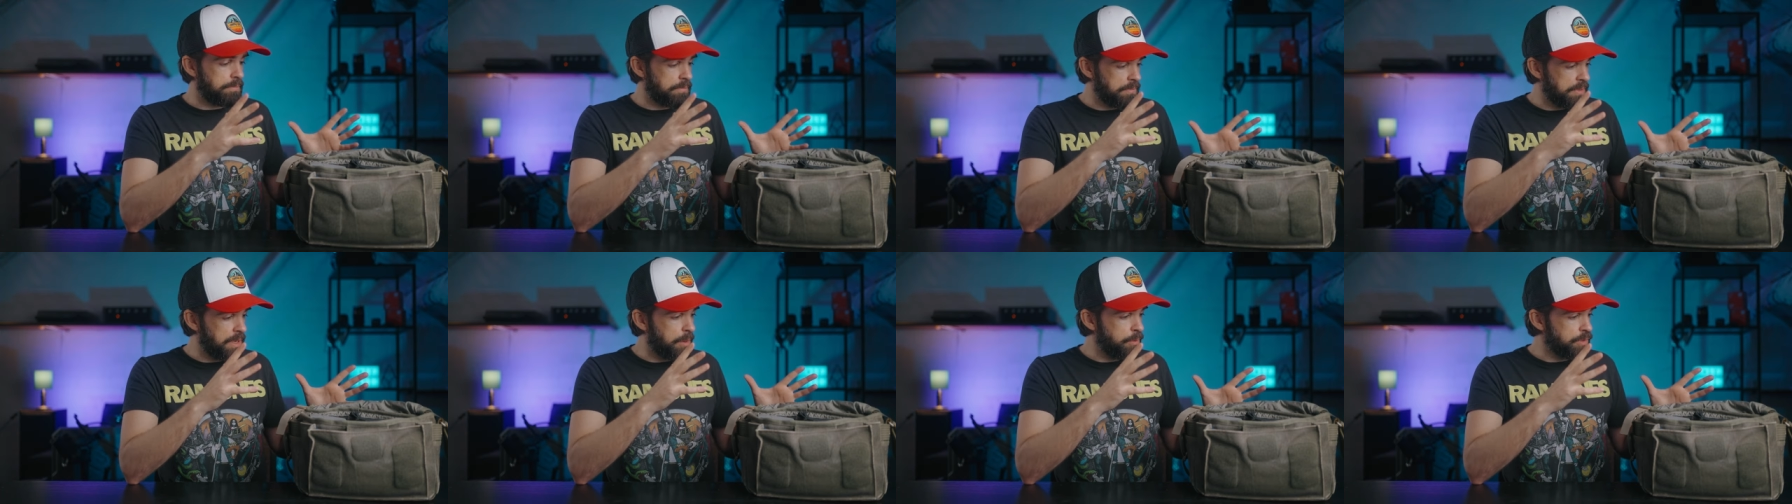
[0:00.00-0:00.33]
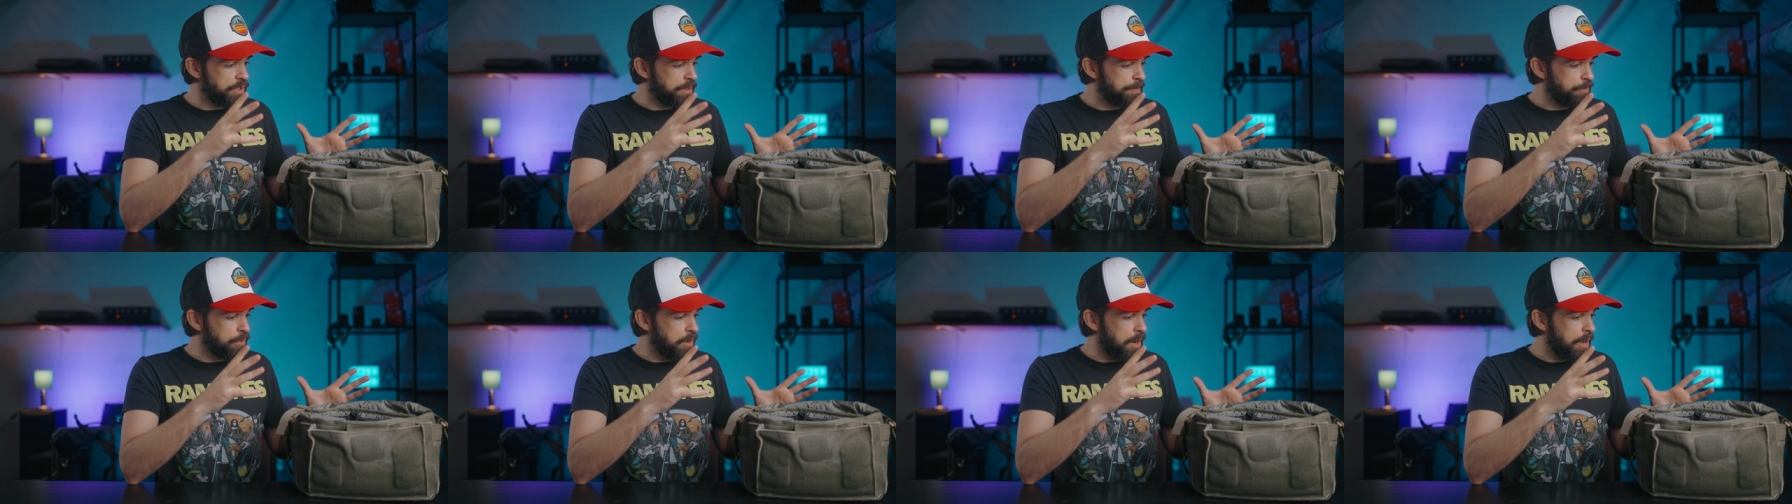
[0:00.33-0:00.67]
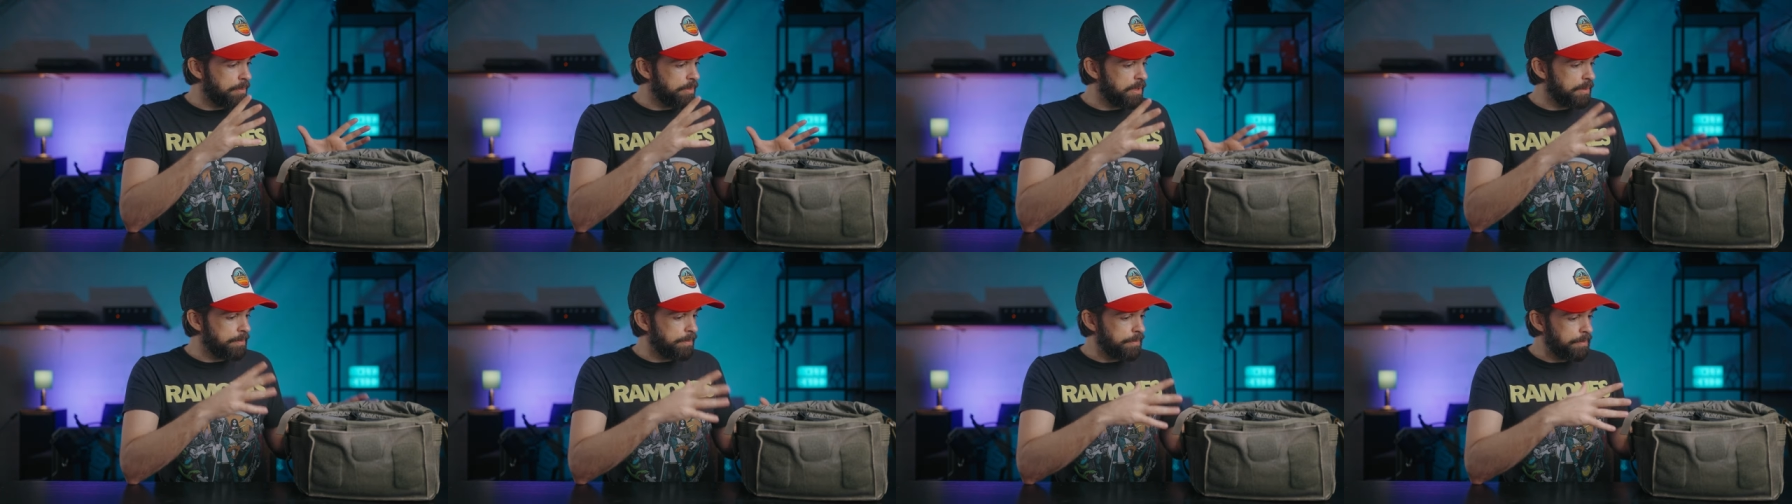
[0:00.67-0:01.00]
that was the
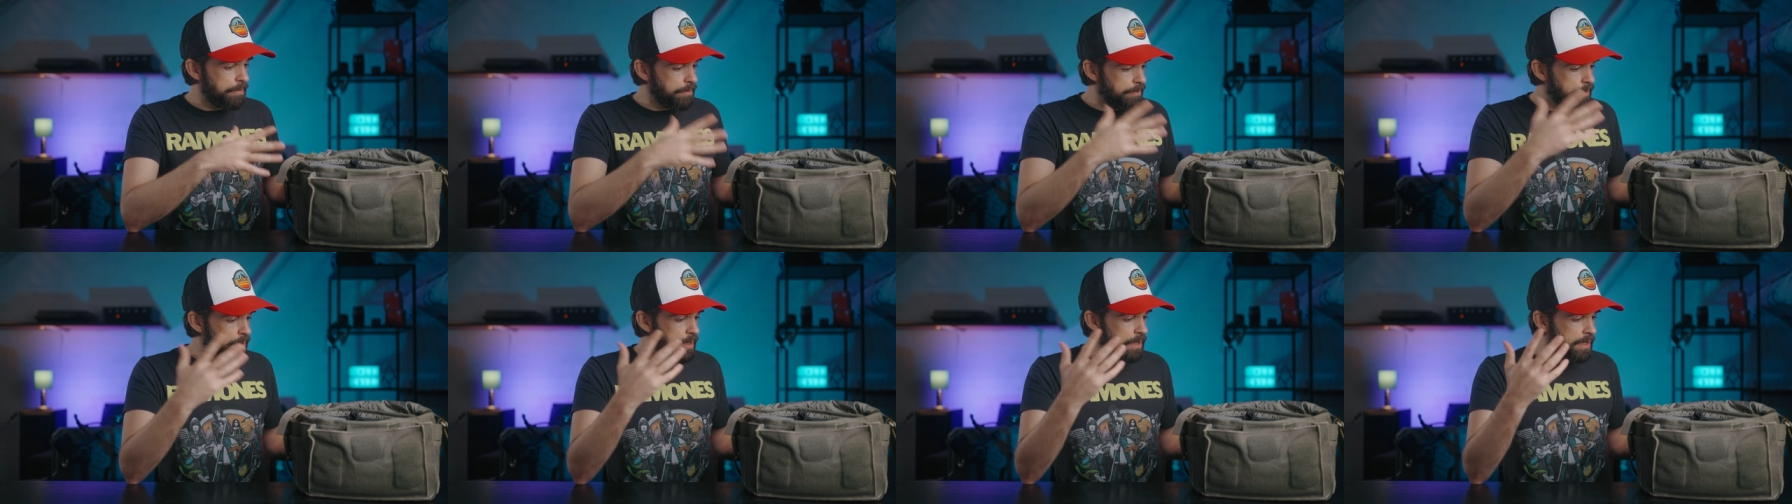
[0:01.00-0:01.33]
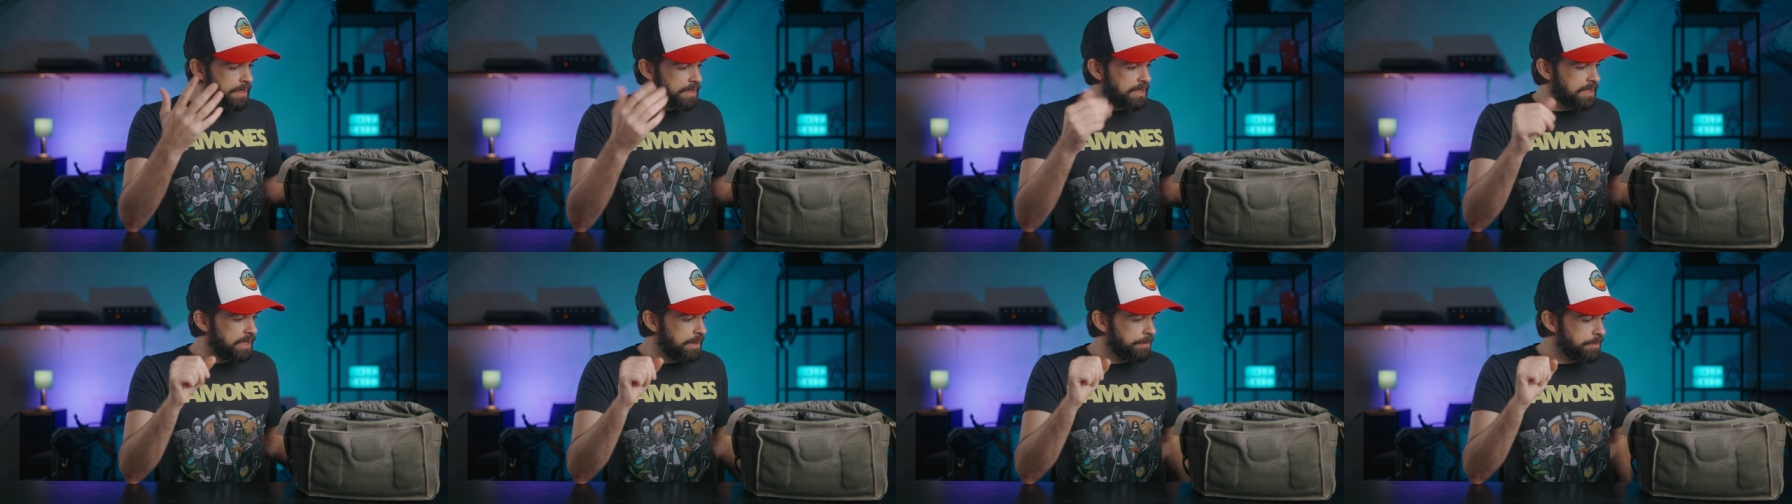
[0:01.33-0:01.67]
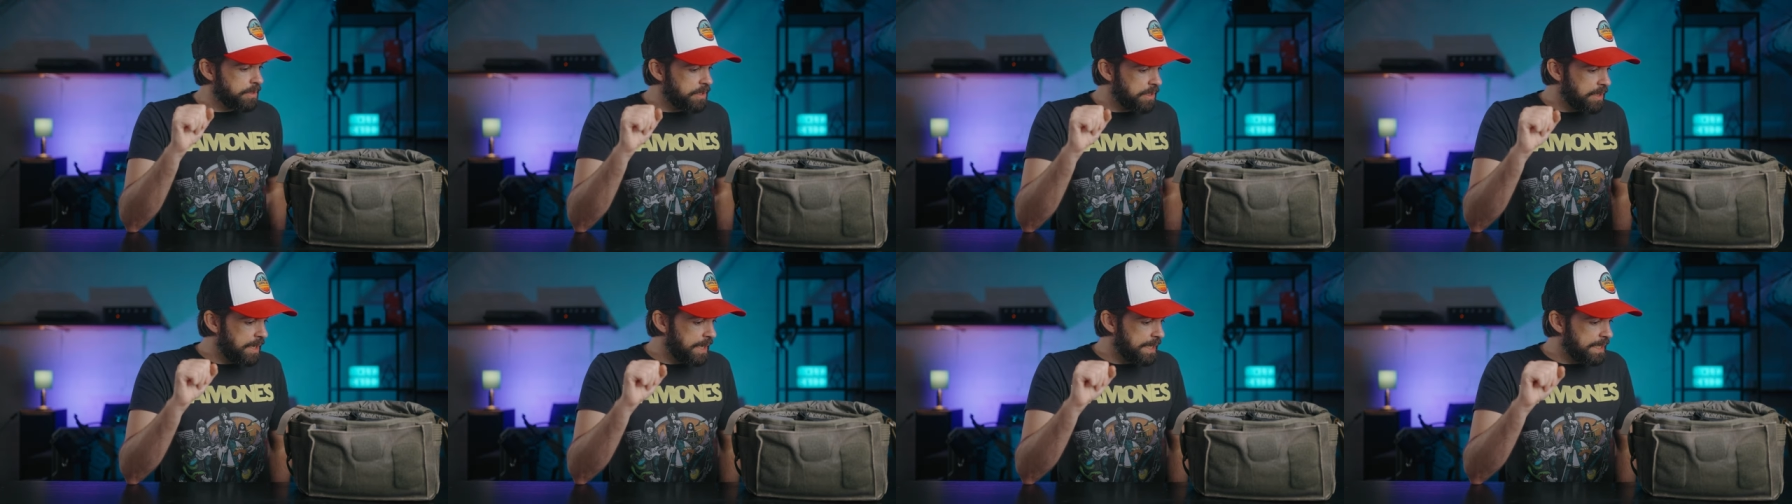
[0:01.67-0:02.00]
problem, but it
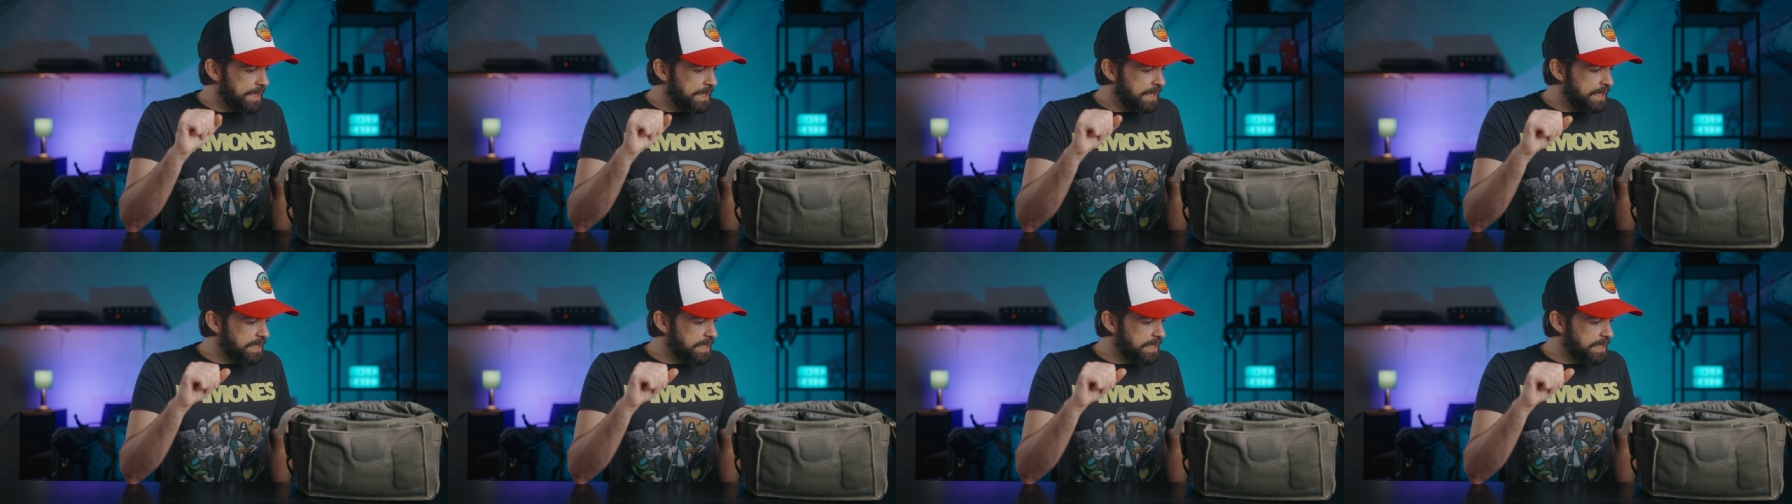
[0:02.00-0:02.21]
seems like